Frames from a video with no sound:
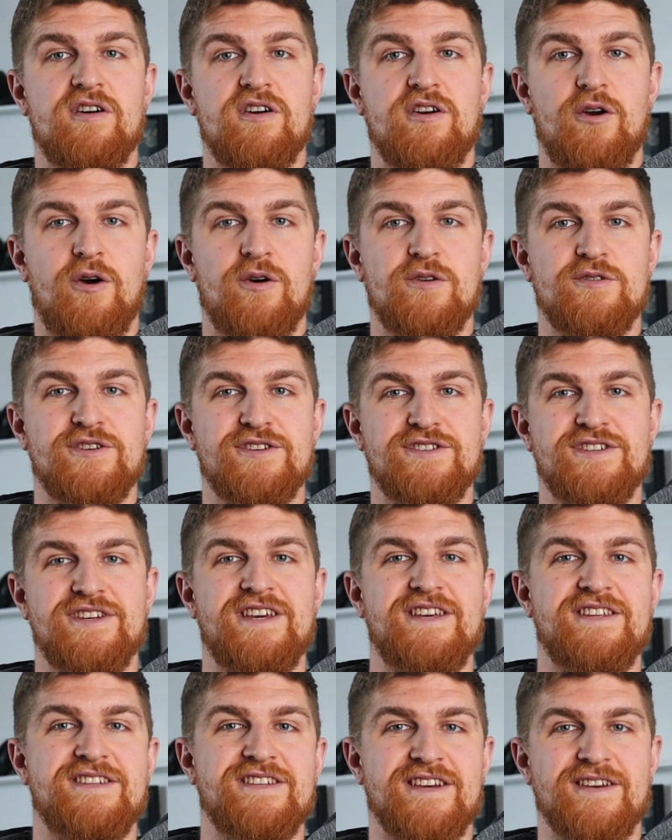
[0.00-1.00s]
conscious
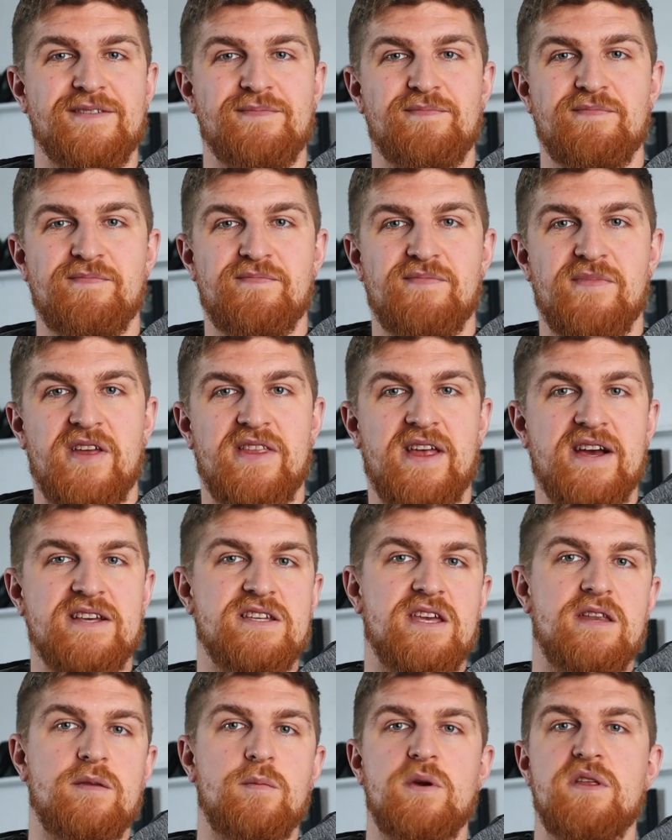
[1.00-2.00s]
eating, and
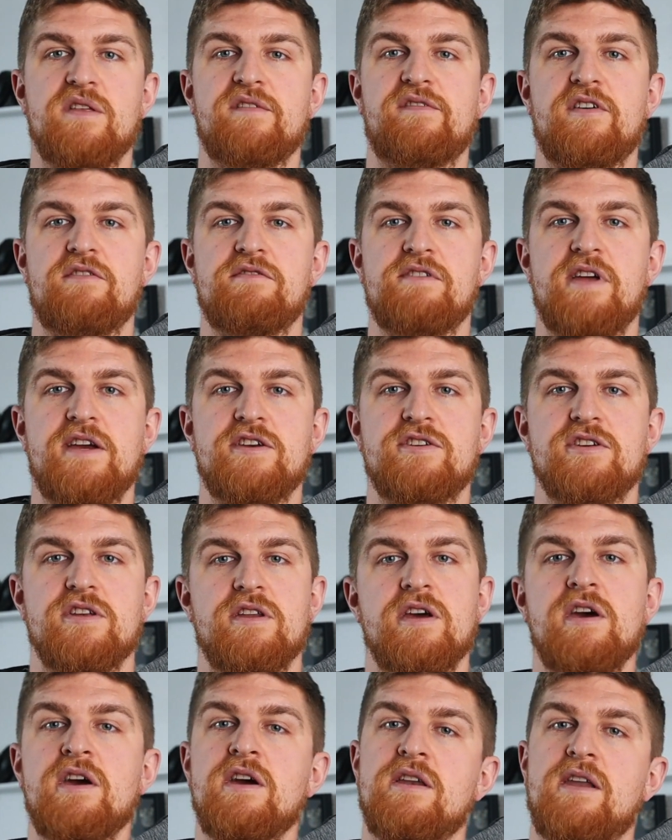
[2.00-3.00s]
that's gonna be the
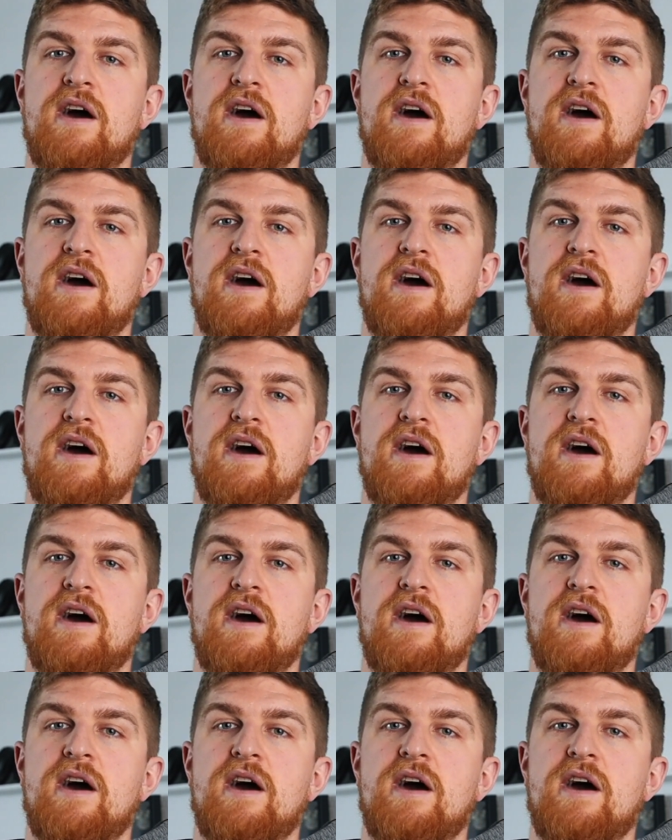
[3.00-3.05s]
foundation.